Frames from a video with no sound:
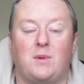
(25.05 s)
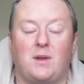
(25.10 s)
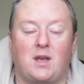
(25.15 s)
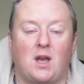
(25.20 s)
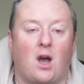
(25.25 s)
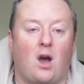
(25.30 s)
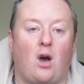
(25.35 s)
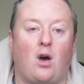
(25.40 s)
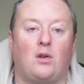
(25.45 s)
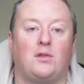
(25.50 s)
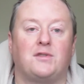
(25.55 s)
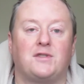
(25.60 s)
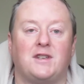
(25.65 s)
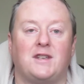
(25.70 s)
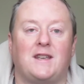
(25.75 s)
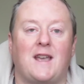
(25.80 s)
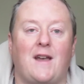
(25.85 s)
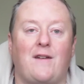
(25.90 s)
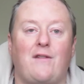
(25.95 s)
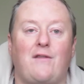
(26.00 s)
We got all
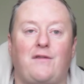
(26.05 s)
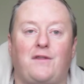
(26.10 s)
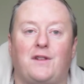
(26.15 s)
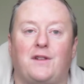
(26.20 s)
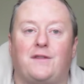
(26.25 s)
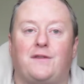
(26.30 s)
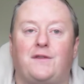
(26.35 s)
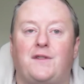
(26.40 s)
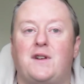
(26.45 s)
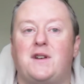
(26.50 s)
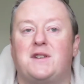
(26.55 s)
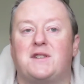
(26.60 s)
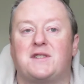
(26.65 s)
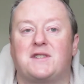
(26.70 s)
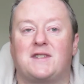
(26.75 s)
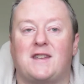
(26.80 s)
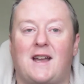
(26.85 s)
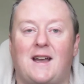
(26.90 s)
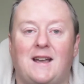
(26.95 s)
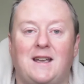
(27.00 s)
together for the
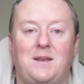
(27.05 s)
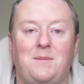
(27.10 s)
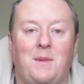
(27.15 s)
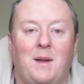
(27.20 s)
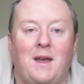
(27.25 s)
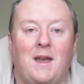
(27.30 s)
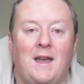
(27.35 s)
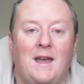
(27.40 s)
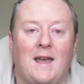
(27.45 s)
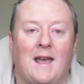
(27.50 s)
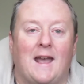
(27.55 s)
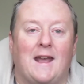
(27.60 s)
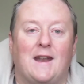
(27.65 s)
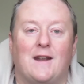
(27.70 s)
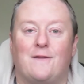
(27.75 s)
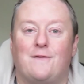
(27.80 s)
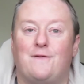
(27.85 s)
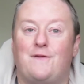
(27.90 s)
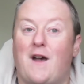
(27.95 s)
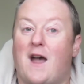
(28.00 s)
first time in
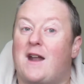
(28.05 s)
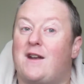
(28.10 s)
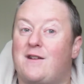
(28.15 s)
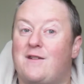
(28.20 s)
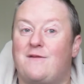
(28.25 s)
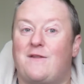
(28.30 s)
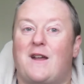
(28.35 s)
a very,